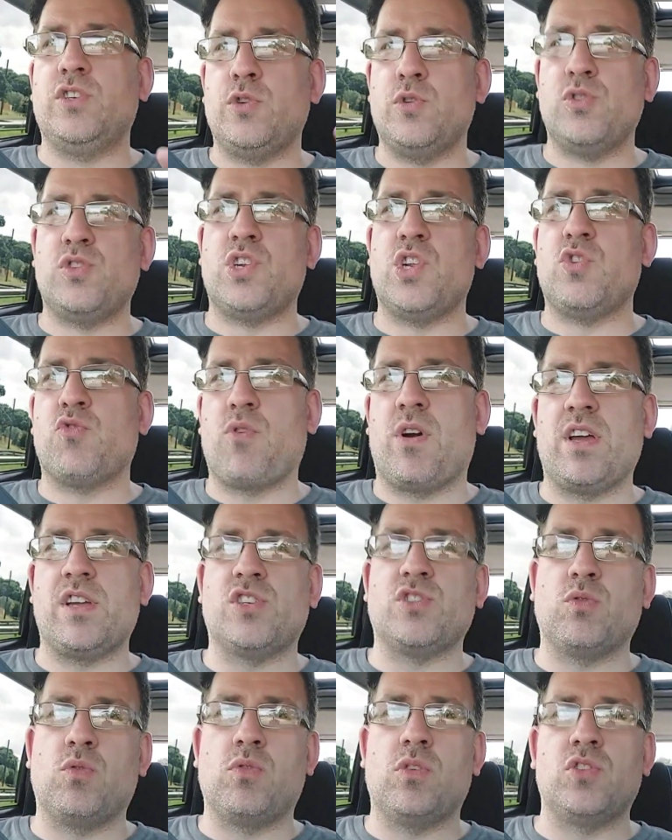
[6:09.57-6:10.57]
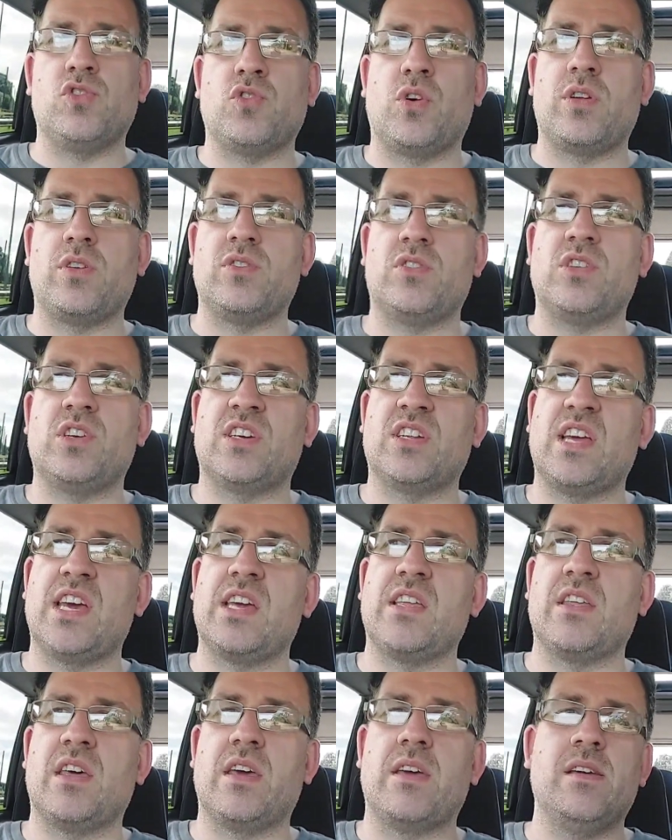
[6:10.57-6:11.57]
Usually dry solder joints, you can
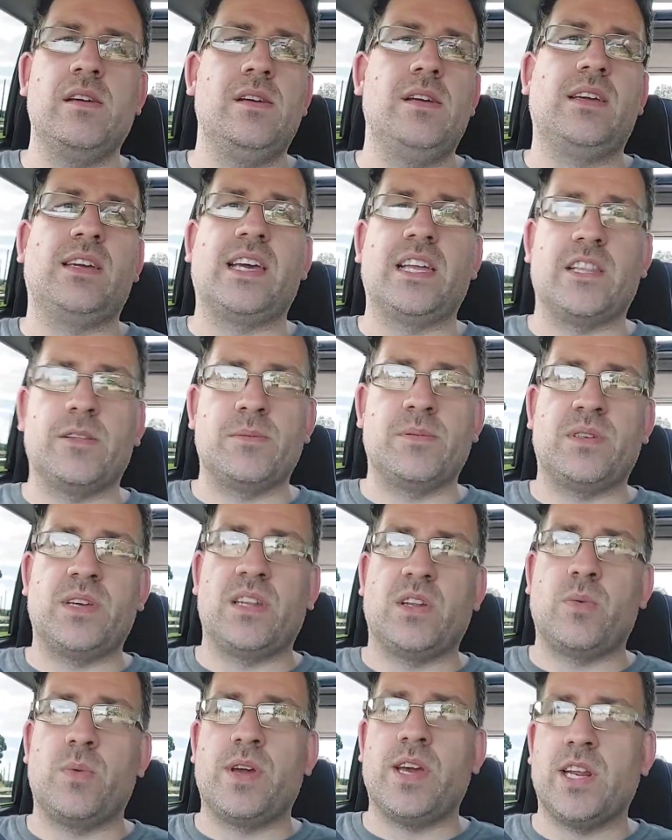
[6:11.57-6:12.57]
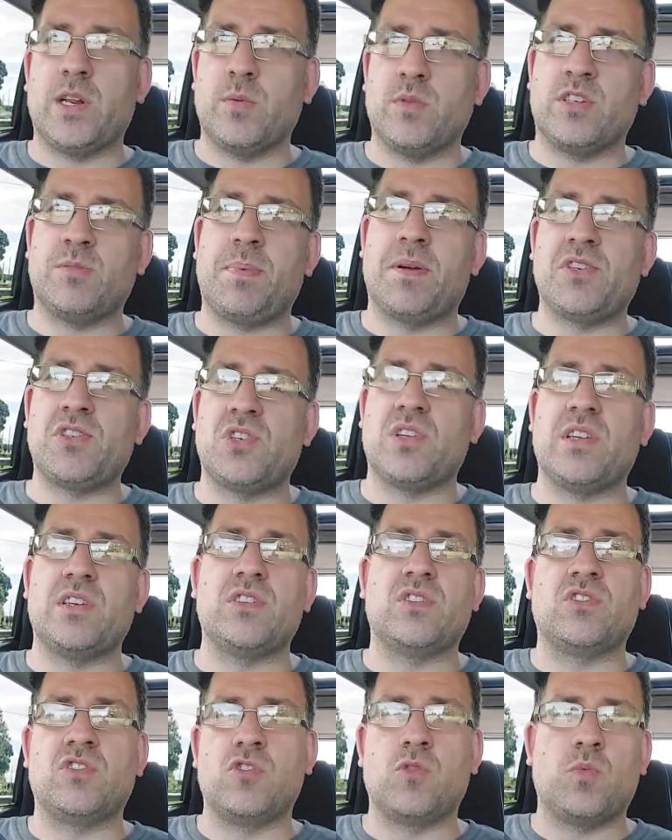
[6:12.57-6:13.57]
either get them sent away to a
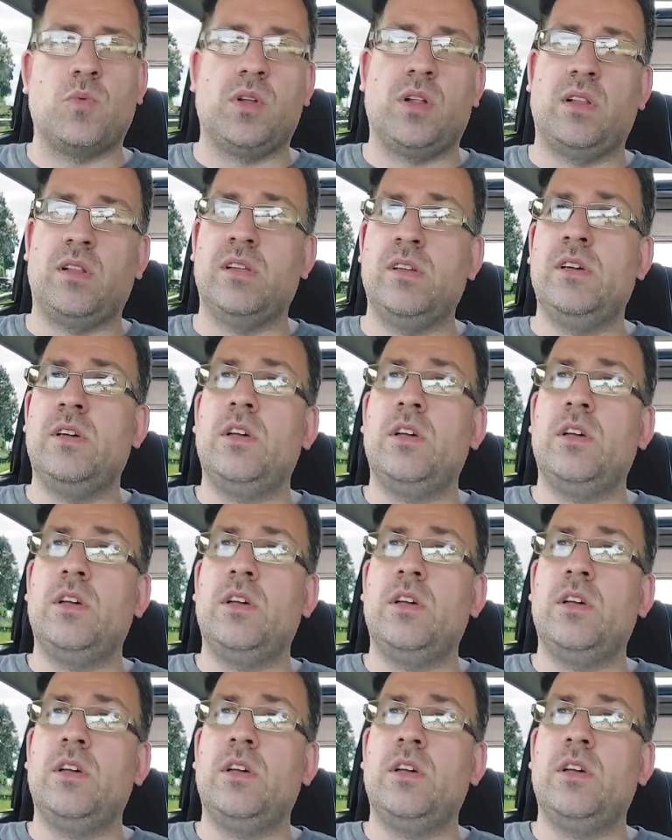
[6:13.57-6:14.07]
specialist who will